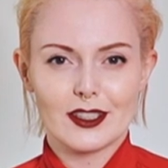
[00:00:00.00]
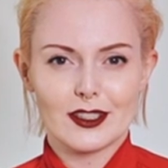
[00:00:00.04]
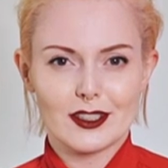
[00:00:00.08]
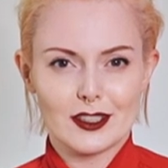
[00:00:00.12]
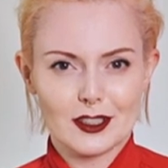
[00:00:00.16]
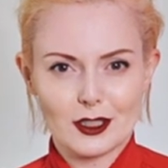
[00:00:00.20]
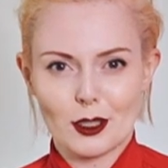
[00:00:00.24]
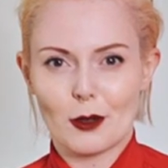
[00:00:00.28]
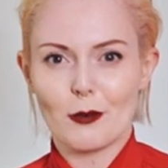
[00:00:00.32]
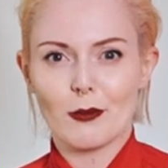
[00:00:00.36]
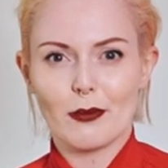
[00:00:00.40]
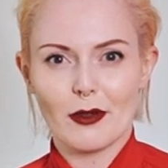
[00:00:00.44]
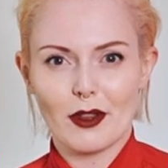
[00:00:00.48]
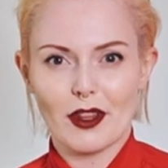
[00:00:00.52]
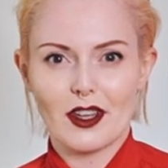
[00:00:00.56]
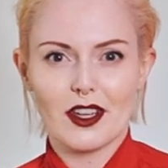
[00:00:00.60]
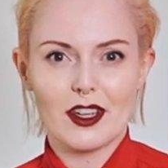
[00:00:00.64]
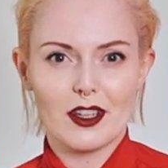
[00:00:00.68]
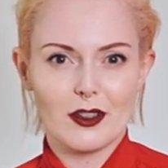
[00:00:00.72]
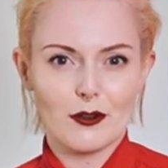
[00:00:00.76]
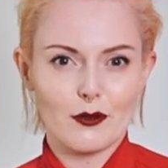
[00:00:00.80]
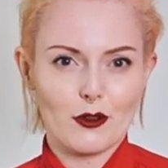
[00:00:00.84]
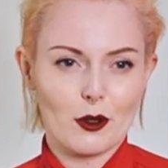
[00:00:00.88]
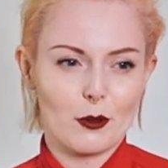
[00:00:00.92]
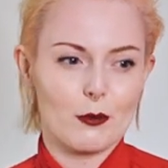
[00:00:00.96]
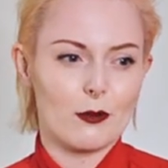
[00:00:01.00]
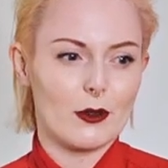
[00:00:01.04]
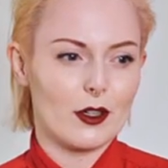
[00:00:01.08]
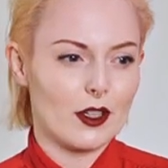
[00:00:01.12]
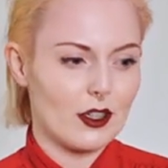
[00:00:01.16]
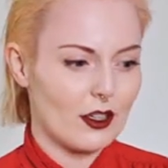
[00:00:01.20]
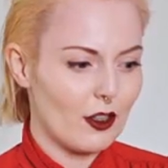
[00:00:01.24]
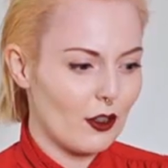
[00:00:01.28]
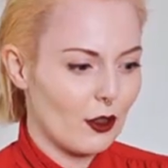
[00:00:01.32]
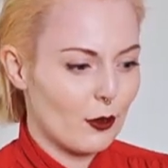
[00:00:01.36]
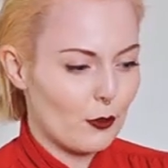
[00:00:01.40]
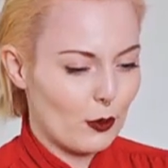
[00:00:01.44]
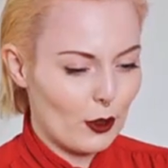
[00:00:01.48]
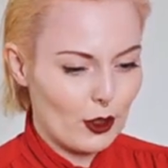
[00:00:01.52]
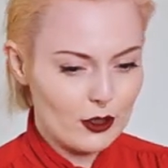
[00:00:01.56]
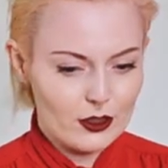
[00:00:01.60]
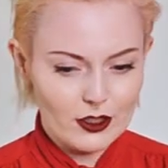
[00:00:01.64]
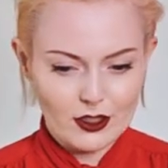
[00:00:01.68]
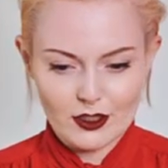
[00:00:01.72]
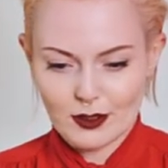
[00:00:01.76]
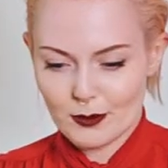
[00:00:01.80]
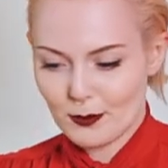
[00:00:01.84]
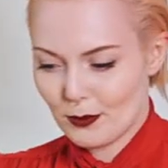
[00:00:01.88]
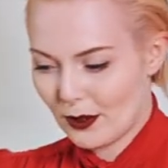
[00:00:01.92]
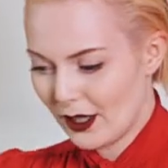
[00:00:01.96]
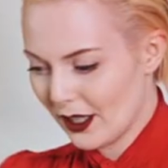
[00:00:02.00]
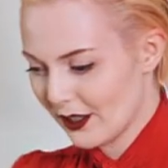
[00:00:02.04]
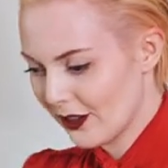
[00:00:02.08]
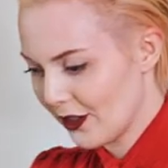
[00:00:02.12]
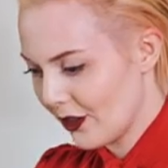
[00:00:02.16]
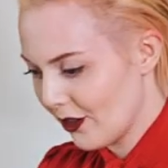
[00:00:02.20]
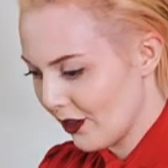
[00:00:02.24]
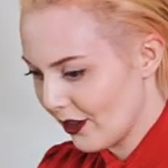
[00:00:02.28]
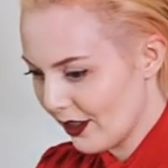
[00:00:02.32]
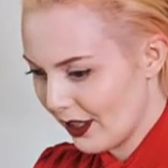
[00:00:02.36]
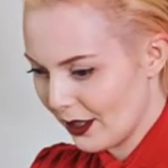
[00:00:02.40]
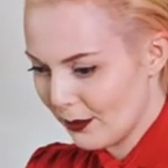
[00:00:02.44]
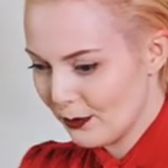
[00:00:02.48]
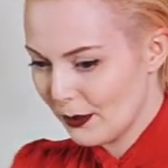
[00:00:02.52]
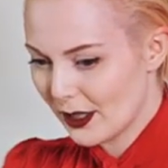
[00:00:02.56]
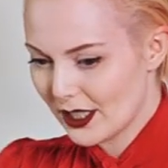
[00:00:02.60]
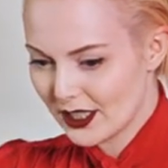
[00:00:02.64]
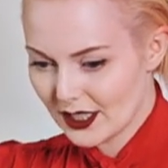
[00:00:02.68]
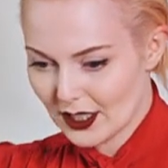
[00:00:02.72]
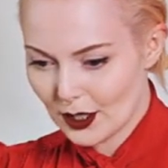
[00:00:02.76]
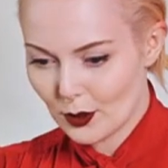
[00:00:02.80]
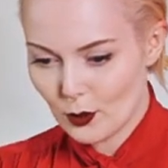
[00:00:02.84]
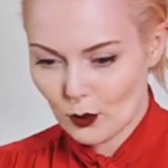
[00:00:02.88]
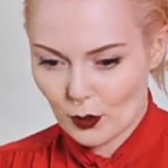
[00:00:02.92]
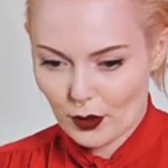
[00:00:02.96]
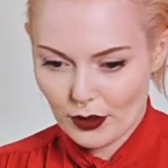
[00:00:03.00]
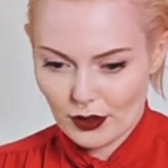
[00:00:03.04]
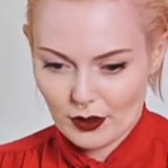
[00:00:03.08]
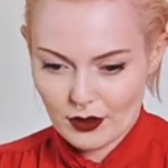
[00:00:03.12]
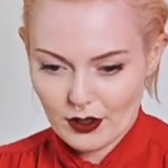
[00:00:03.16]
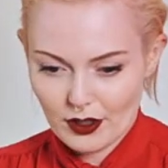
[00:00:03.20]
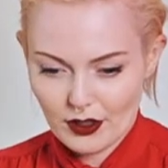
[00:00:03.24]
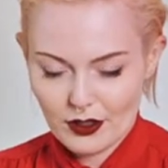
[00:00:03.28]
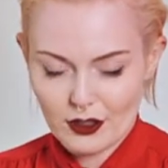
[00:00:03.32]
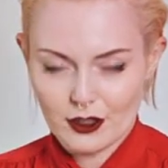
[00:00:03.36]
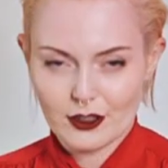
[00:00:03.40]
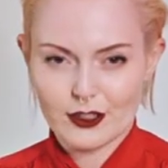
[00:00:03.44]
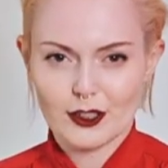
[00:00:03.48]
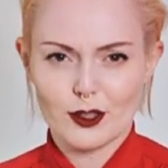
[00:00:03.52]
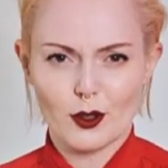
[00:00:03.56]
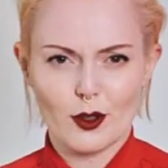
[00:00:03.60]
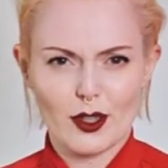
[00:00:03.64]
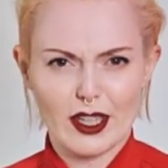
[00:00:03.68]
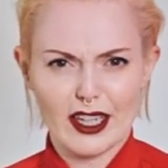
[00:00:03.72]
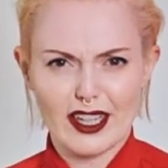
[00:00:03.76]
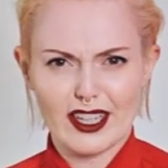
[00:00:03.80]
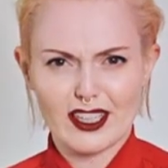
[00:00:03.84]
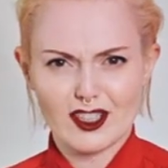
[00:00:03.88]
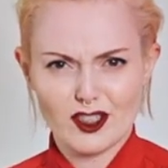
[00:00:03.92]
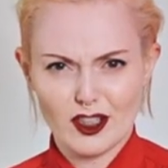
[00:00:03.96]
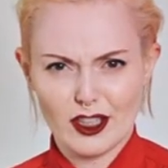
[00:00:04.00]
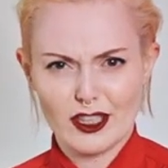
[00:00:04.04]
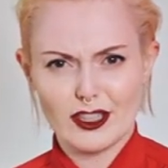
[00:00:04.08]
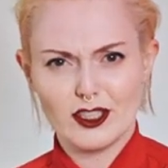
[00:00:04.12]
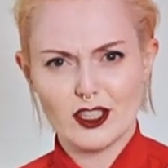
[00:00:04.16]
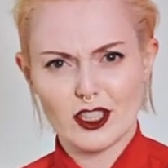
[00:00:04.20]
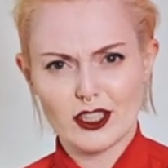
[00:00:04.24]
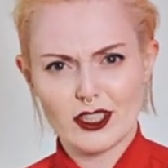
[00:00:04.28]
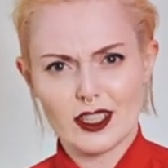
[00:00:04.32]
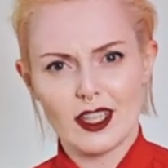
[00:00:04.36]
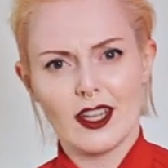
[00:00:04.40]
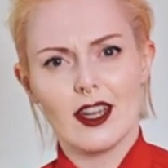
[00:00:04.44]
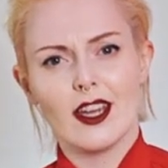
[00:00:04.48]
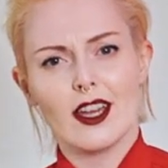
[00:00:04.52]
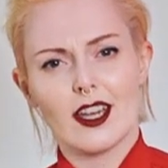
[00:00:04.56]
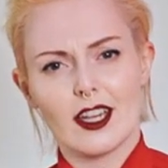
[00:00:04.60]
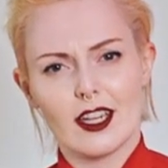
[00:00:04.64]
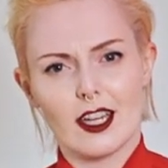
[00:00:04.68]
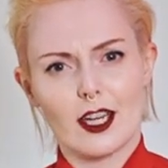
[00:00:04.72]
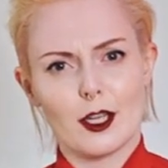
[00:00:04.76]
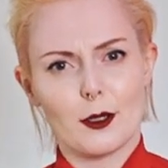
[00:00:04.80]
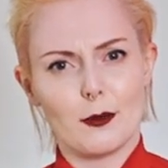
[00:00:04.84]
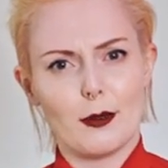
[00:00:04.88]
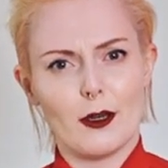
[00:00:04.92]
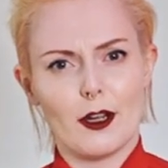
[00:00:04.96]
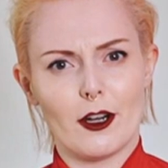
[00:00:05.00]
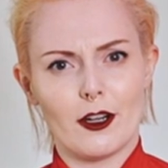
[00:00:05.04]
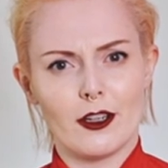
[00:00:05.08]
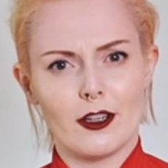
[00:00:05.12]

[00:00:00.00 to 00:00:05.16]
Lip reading: something from another pattern and mix it with another. So I actually just got a